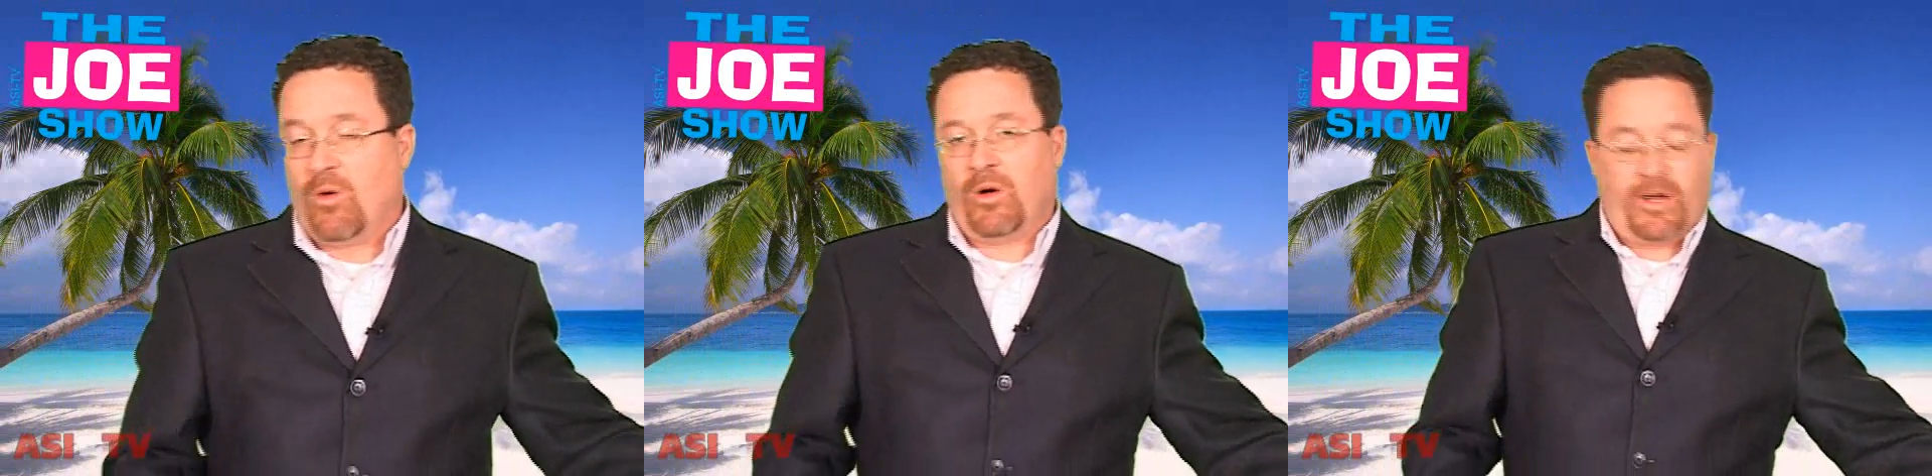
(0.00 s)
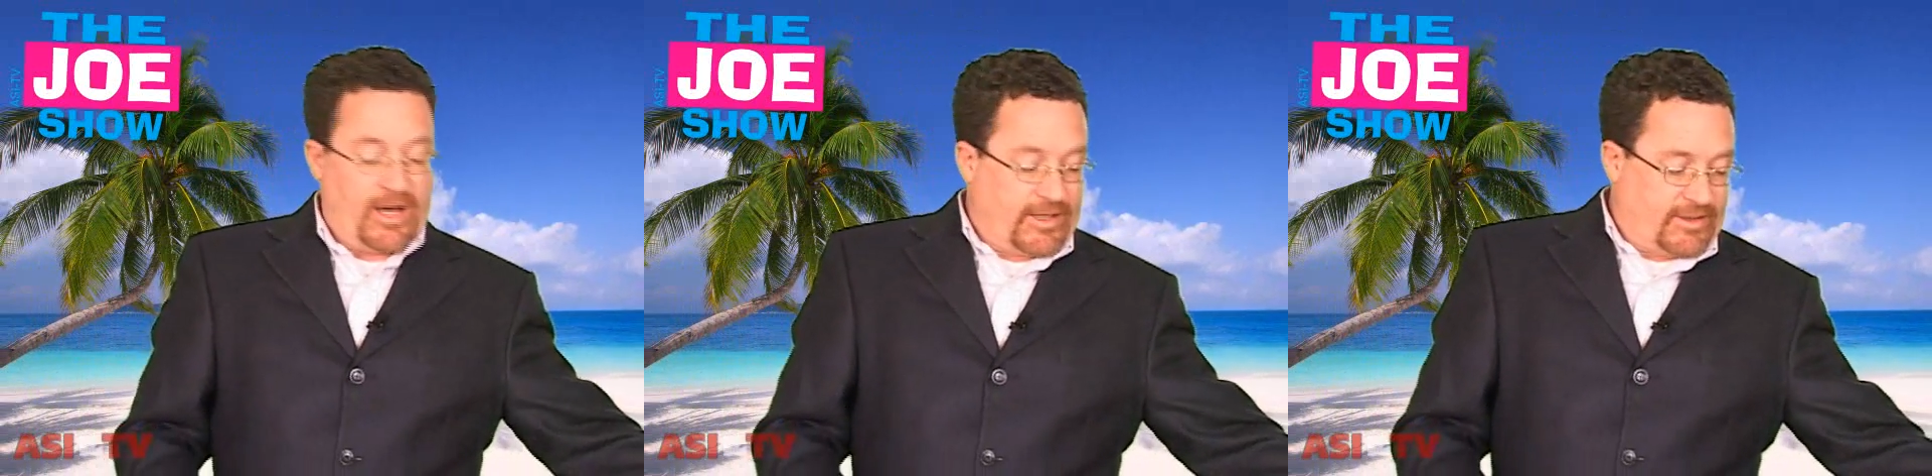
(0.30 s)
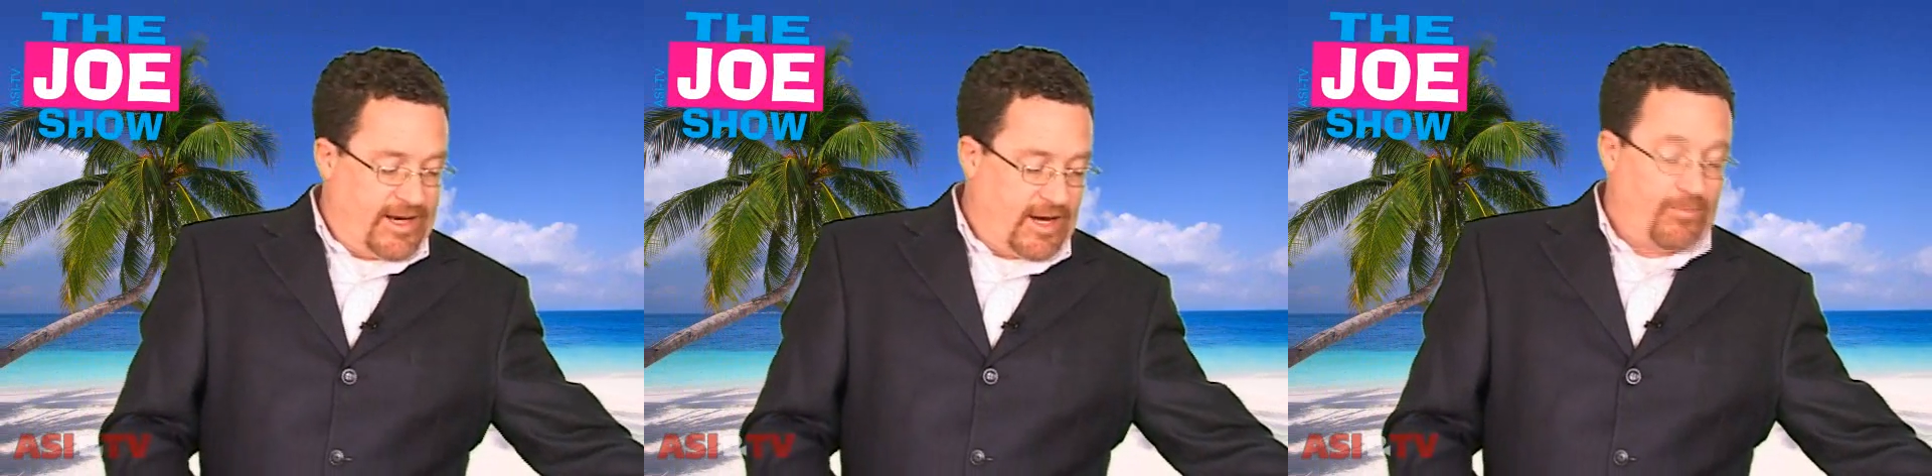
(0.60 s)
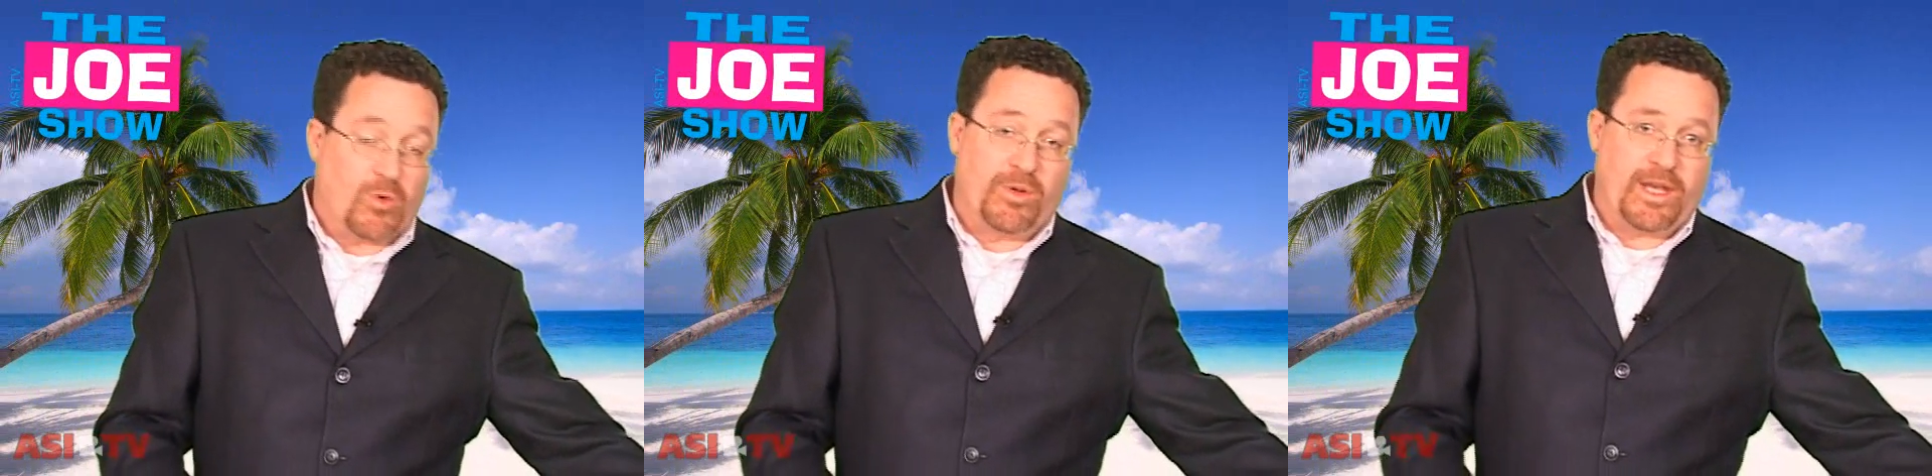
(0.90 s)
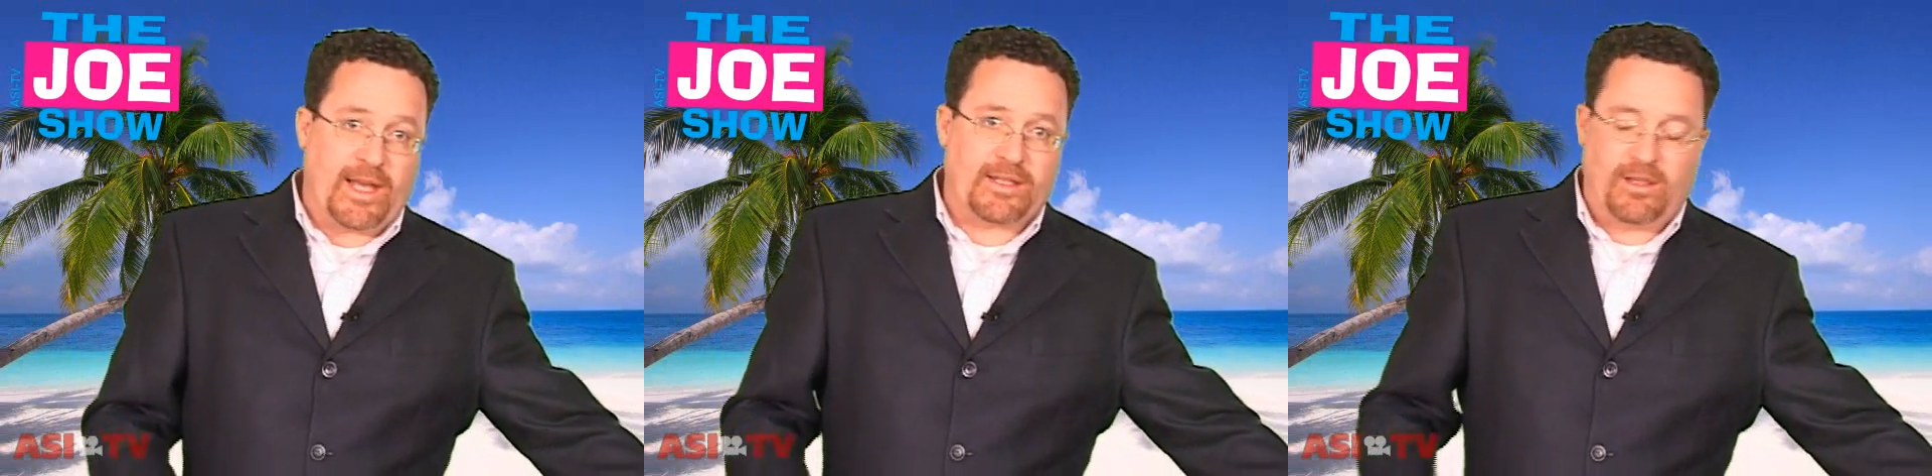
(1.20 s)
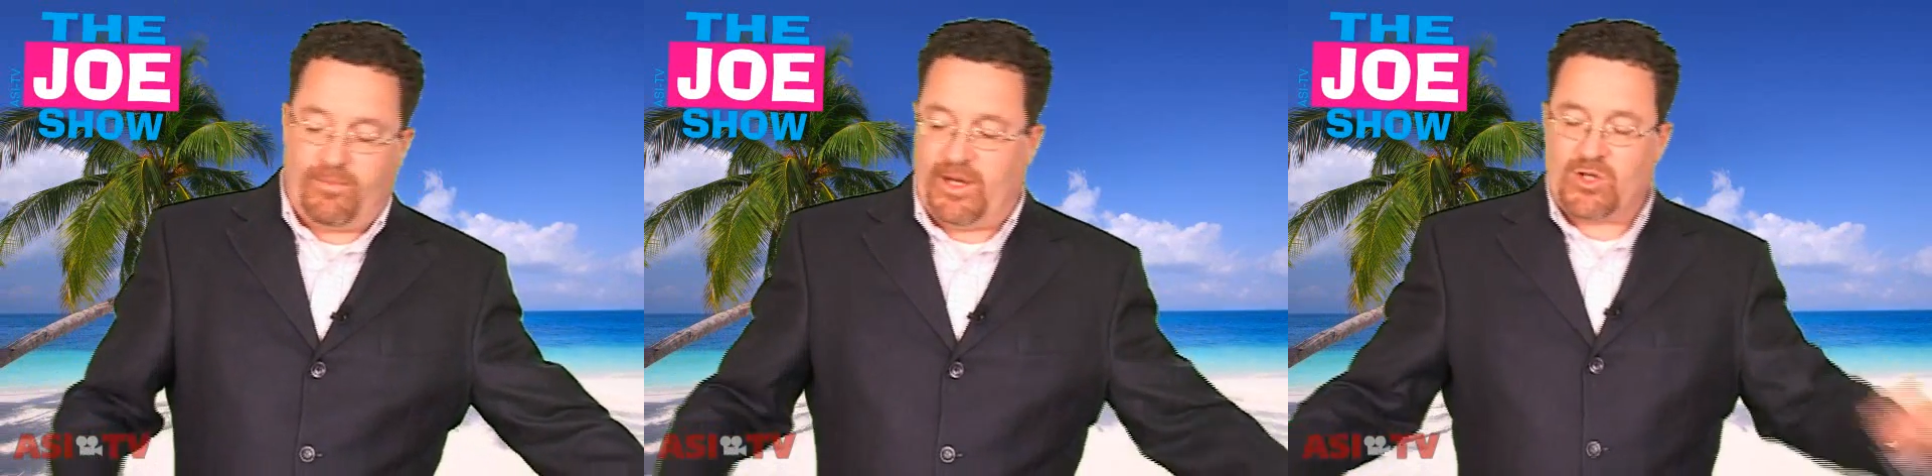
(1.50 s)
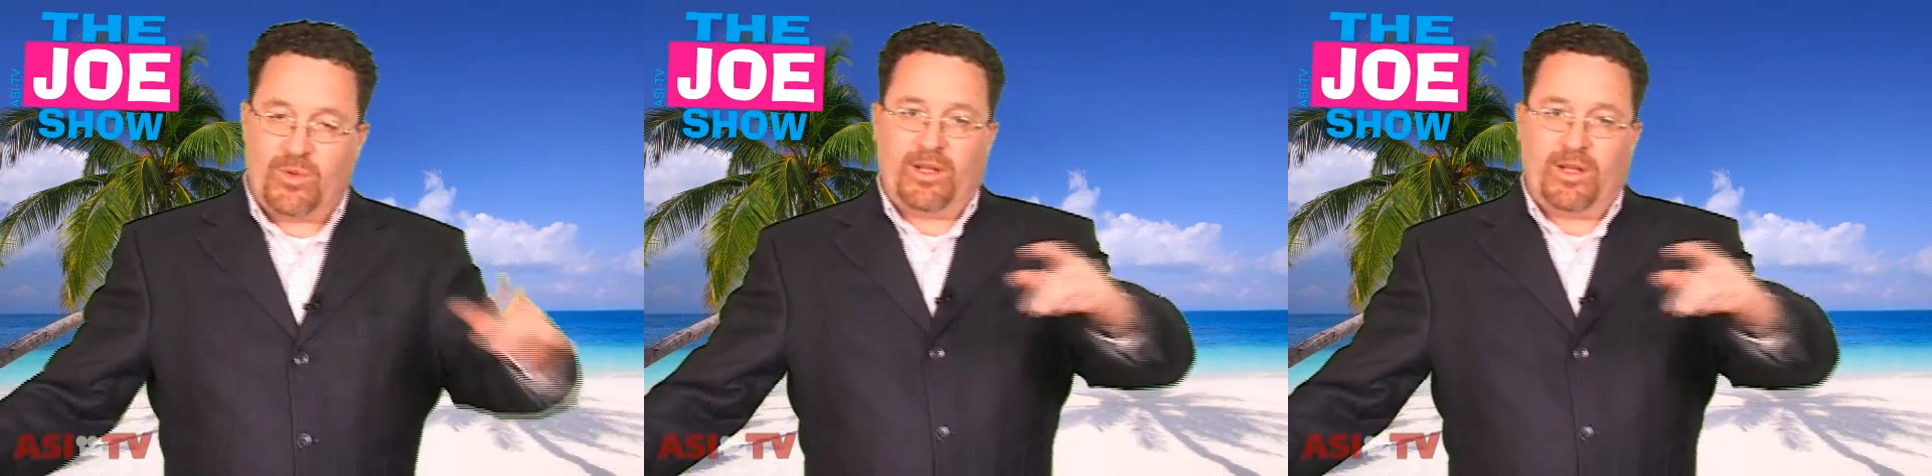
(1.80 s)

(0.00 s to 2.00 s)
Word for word: on us. Now, when you get to the beach,